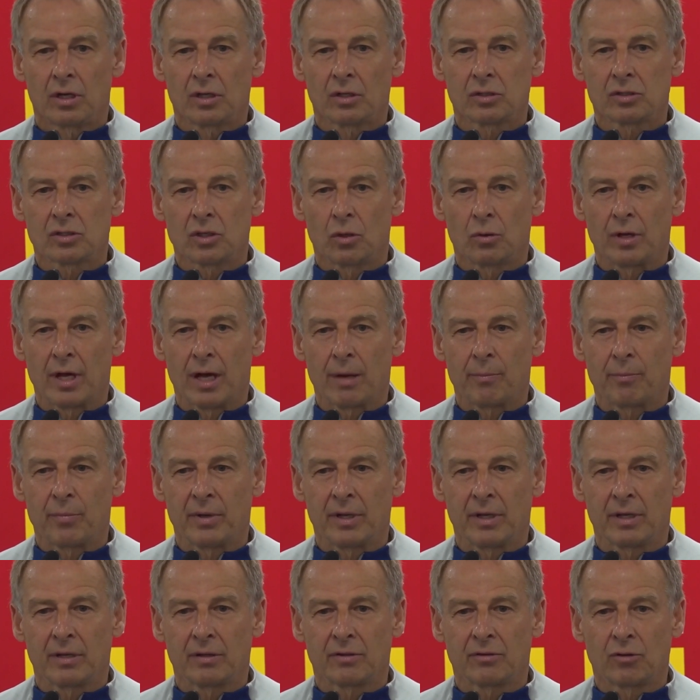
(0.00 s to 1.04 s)
showed up
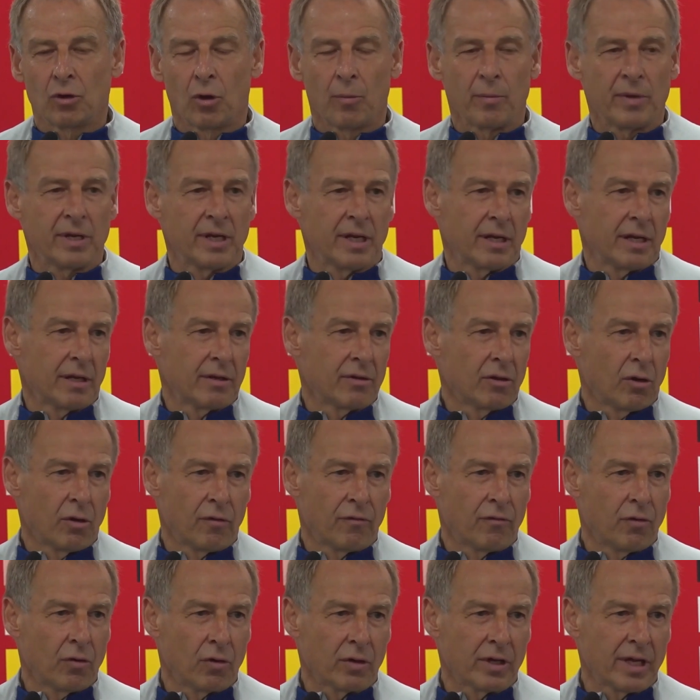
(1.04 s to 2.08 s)
and dominated all
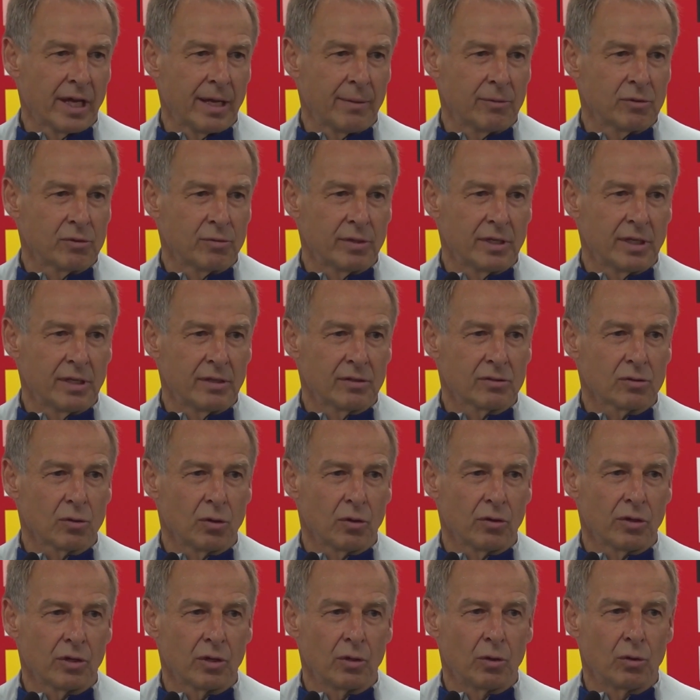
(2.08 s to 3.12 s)
4 games. We didn't
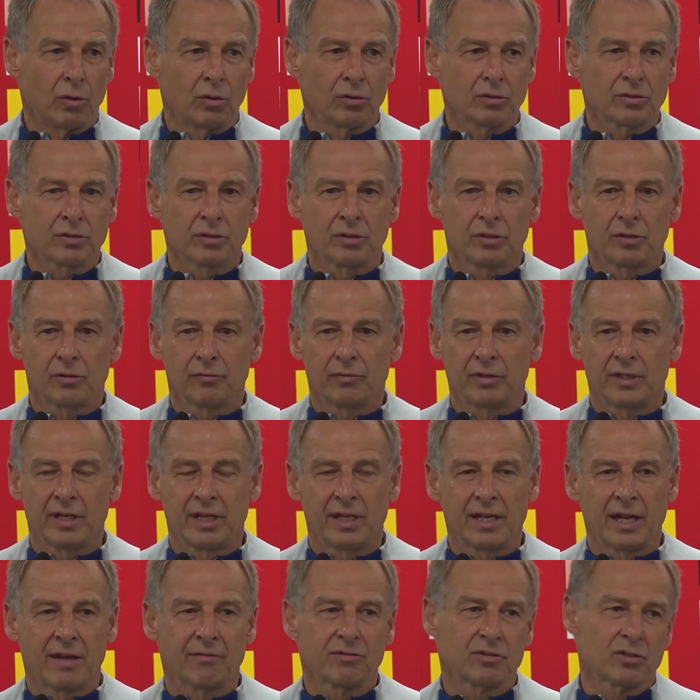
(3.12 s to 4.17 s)
score the goals. No, we
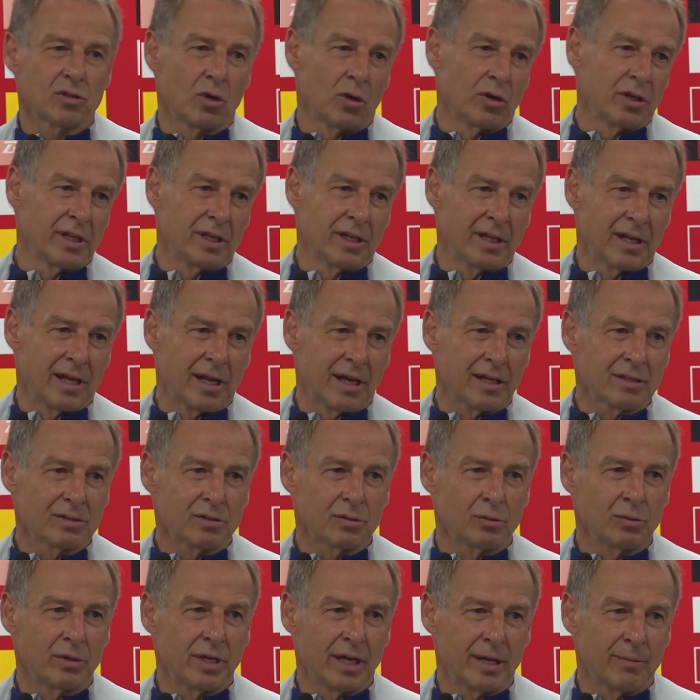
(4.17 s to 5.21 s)
didn't have Sonny in the last
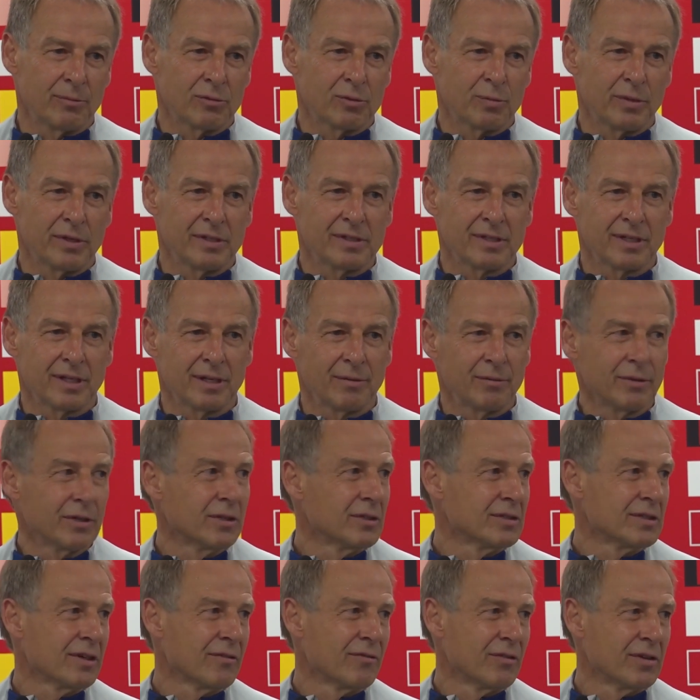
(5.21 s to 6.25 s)
2 games, basically
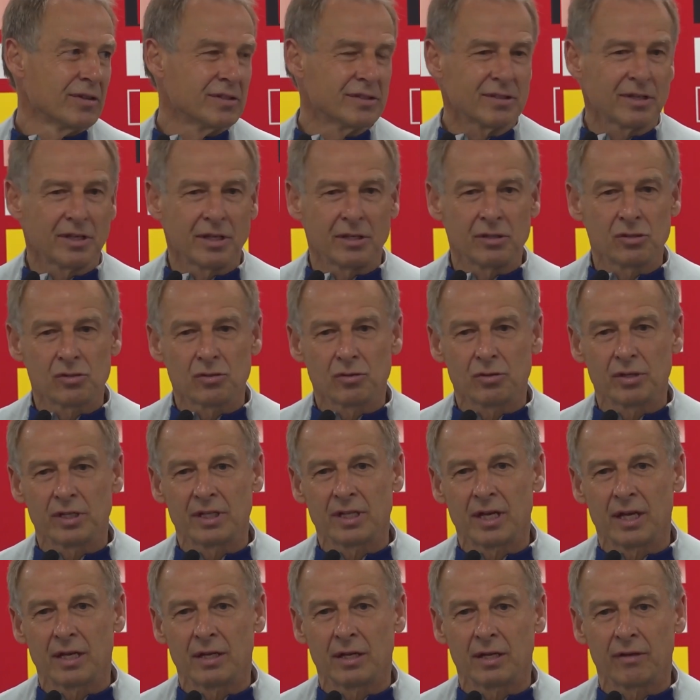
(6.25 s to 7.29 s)
because of his injury
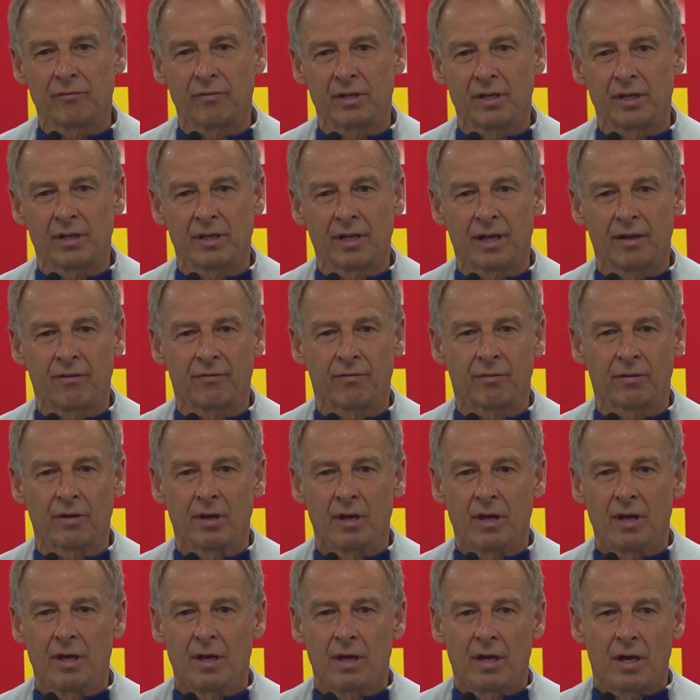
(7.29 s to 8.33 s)
then, and we didn't have
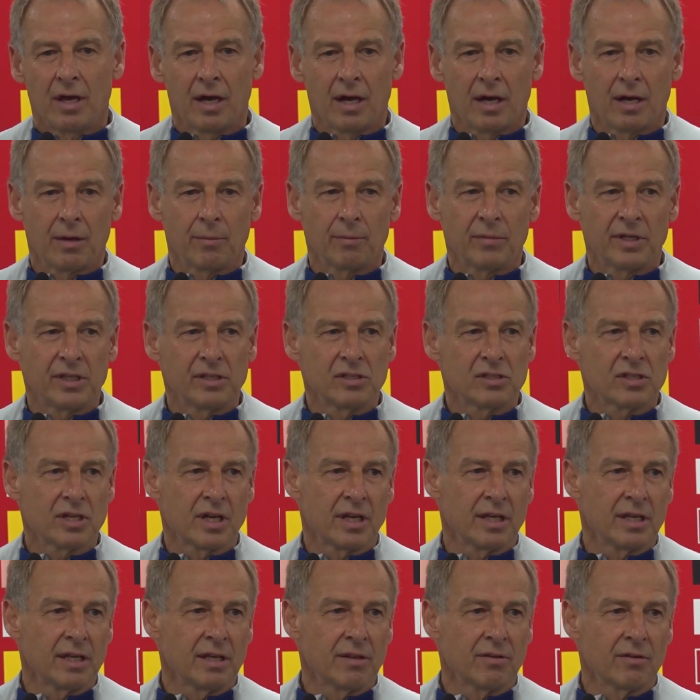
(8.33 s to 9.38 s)

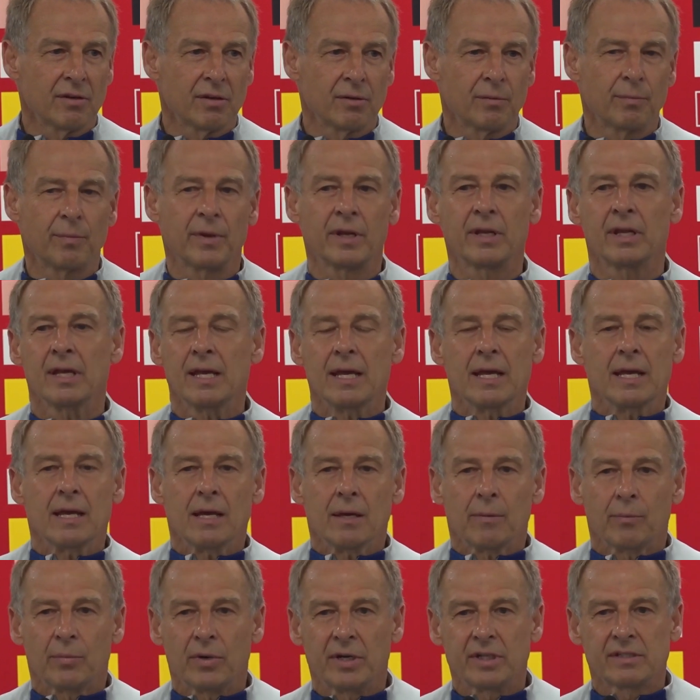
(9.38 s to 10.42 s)
Min-jae either.
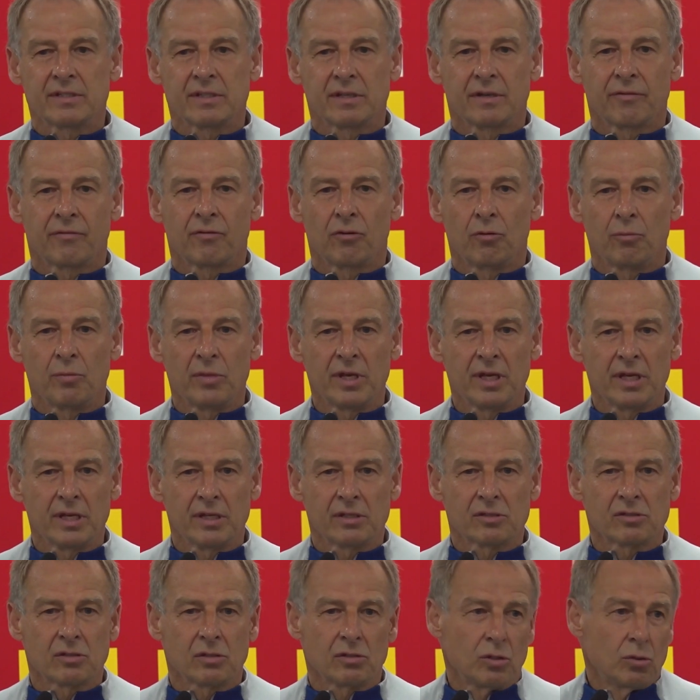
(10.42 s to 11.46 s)
But for me,
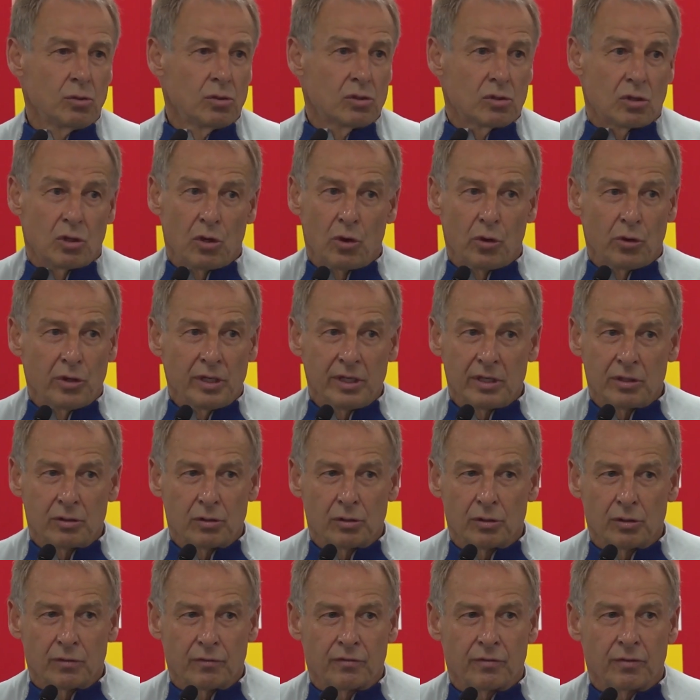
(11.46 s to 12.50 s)
it's a huge learning
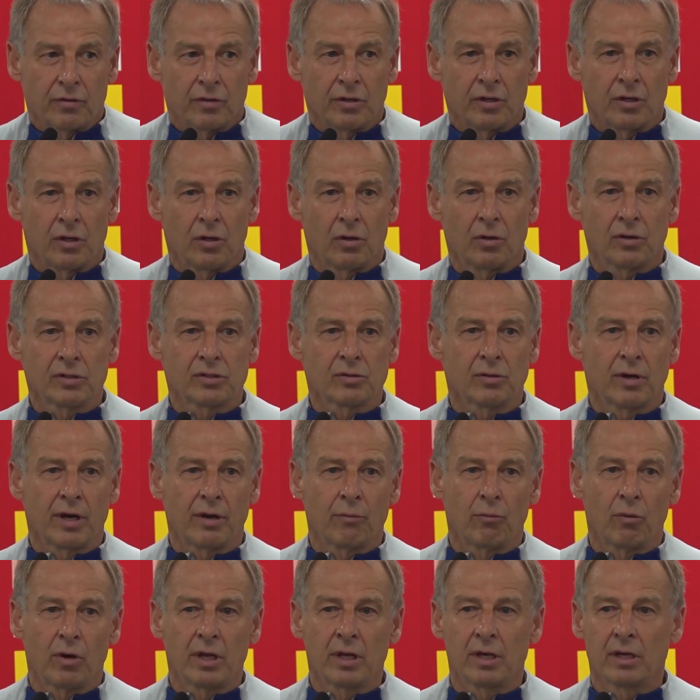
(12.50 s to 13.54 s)
curve, you know. So I
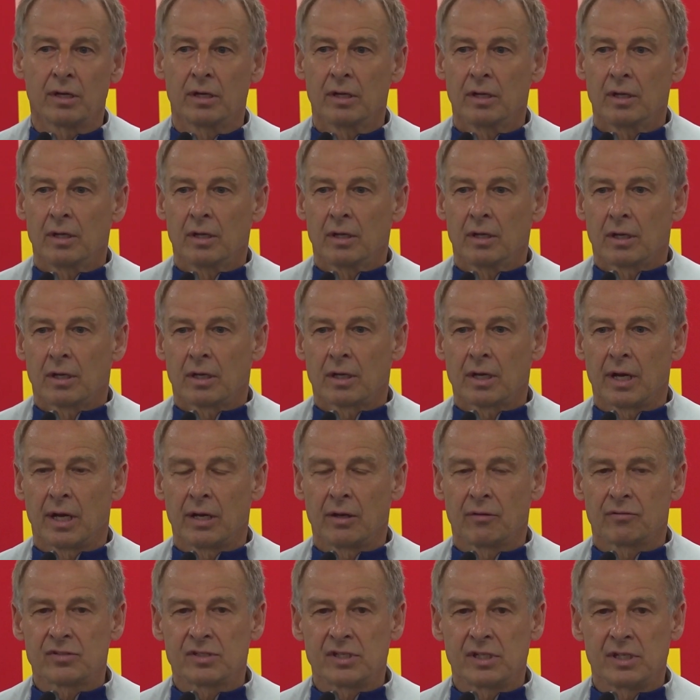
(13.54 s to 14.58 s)
want to
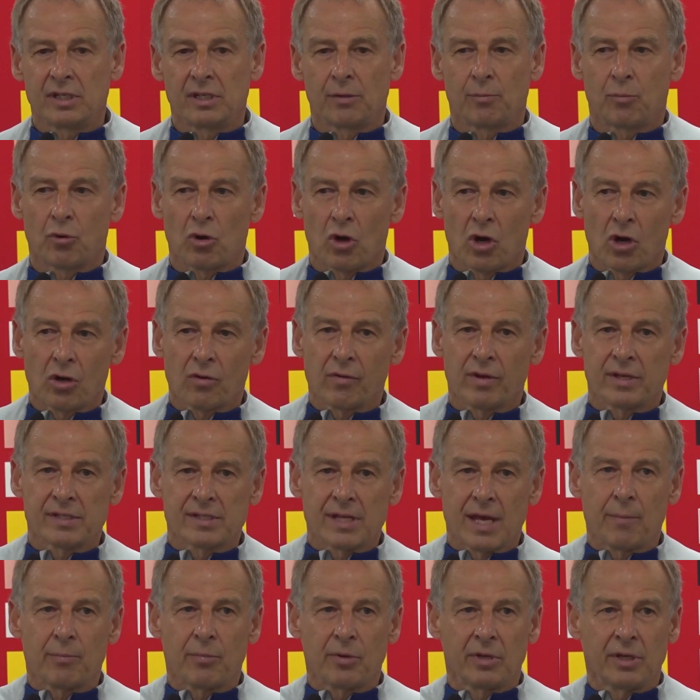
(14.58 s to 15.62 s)
kind of see the progress
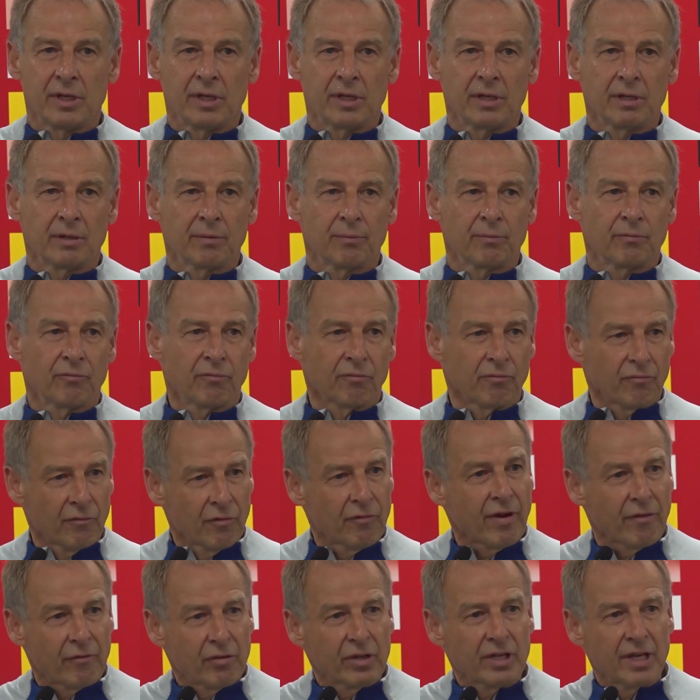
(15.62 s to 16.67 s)
happening
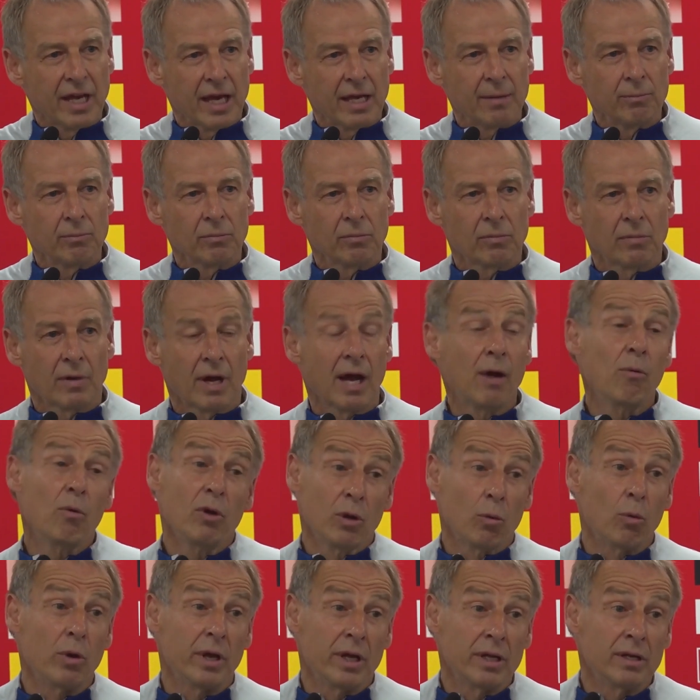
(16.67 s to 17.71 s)
with every game. I
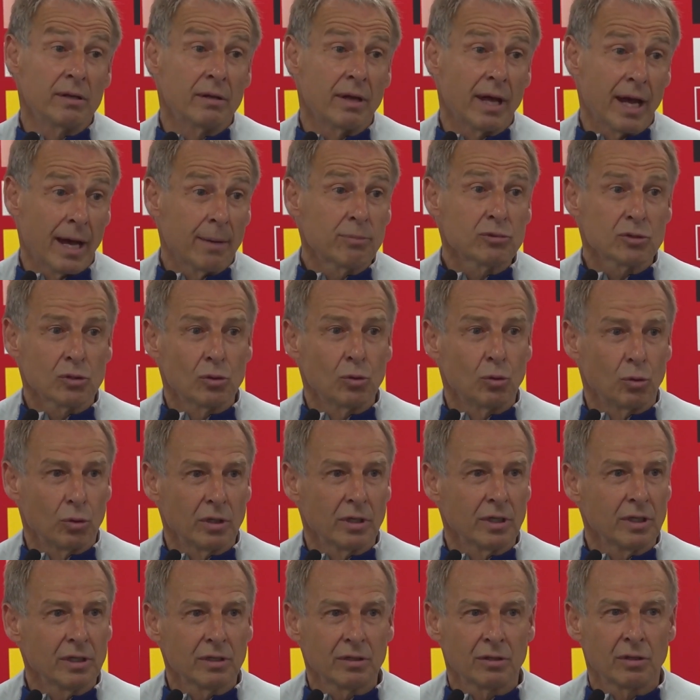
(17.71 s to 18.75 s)
want to win,
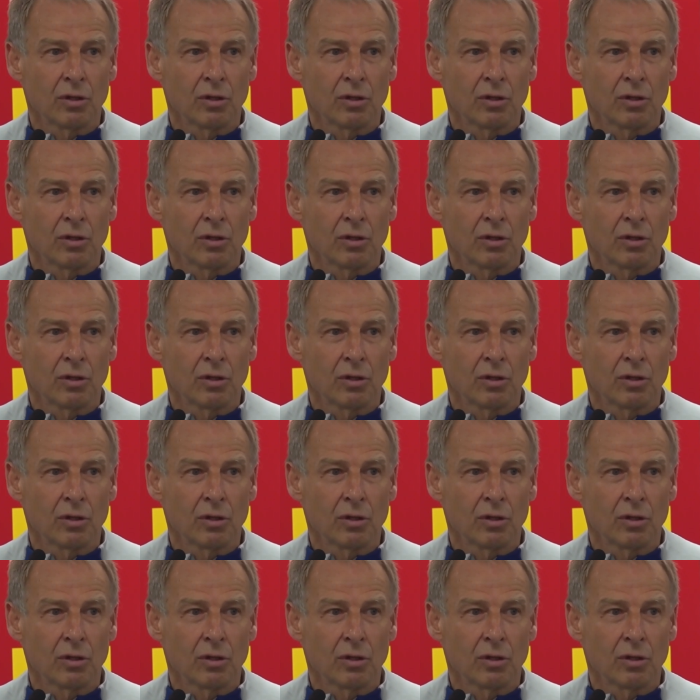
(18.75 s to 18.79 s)
absolutely,